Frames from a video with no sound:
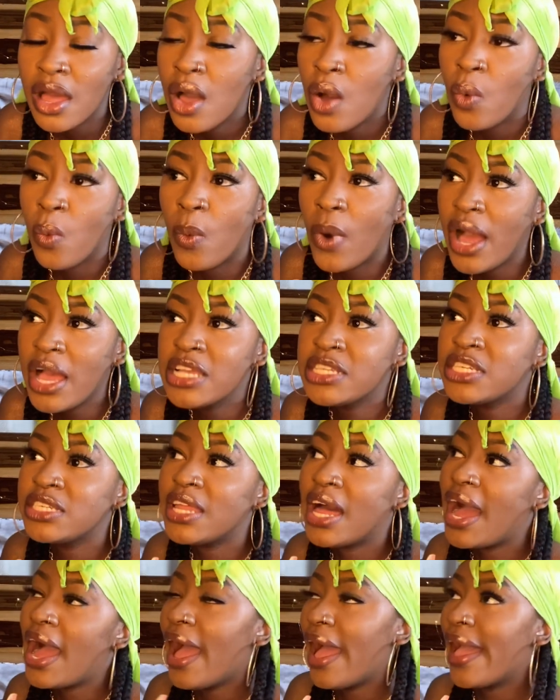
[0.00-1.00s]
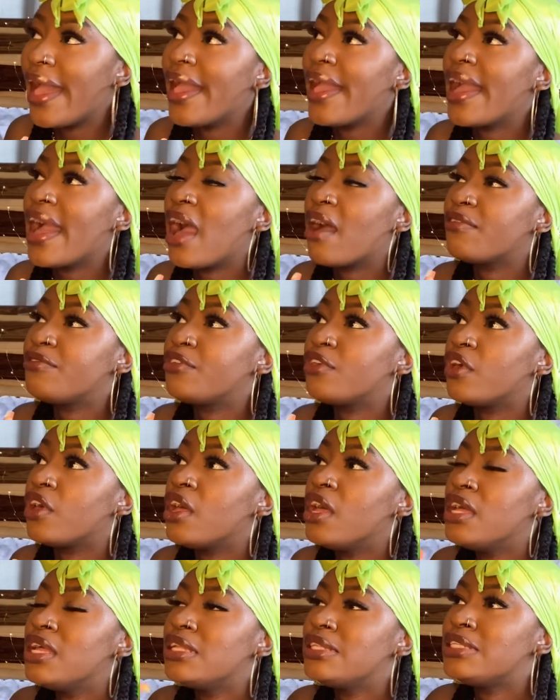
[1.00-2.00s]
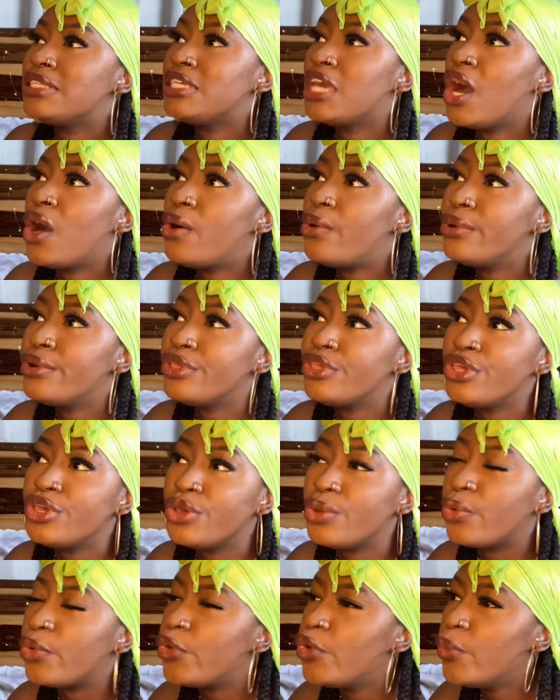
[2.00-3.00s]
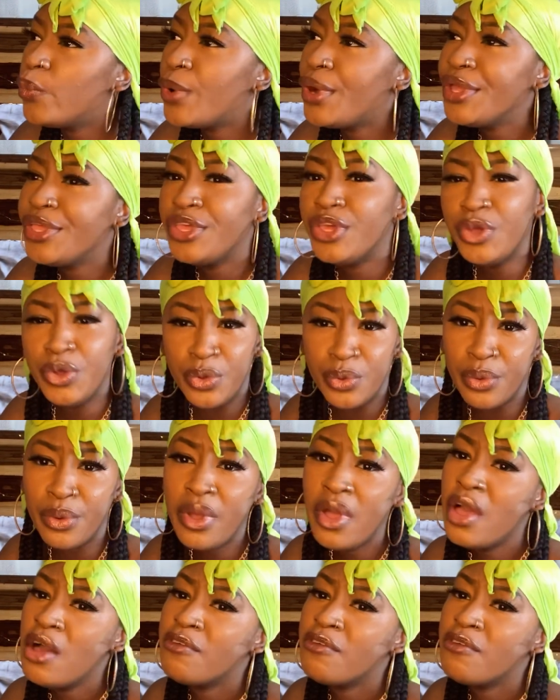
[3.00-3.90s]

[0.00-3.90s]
Why should I have to tell you, who are you,